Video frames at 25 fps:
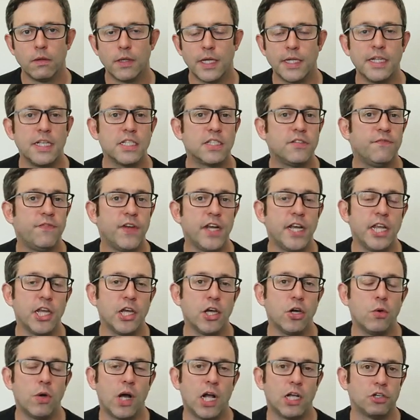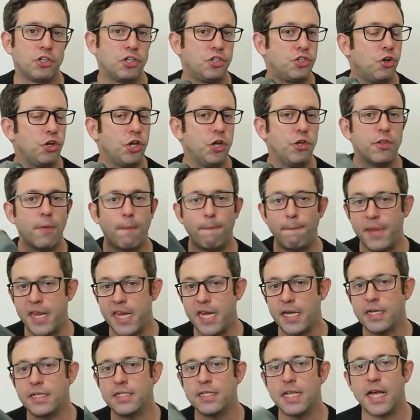In this video, I'll show you the
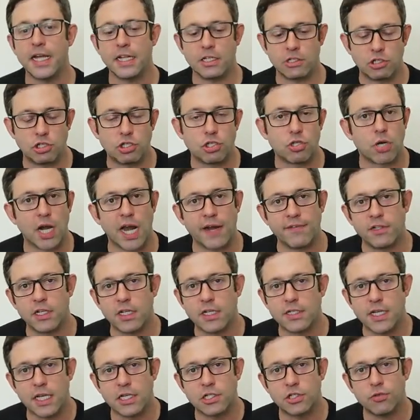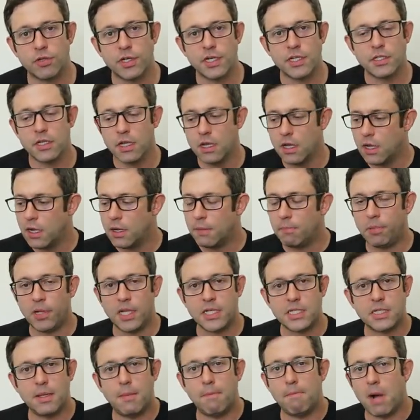Peak Designs travel accessories,
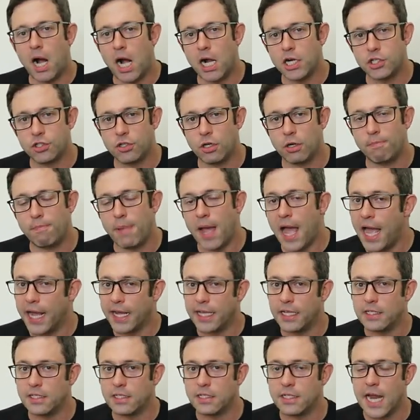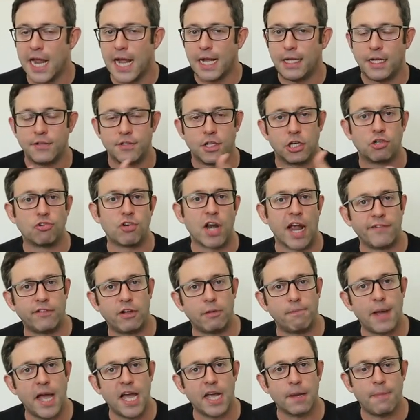plus the modular packing style on the
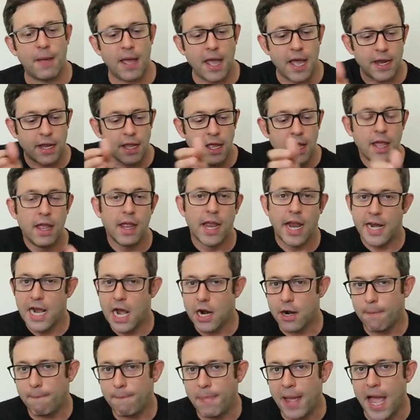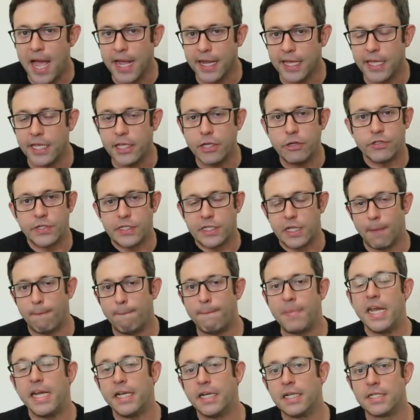travel backpack, and how to pack it using the
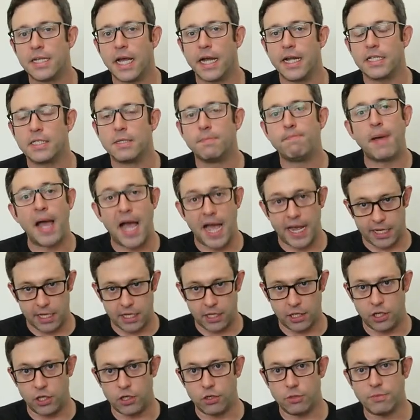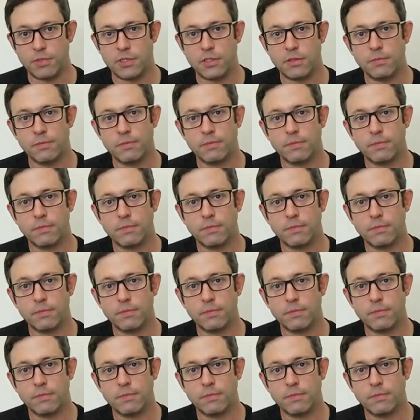Peak Designs packing cubes.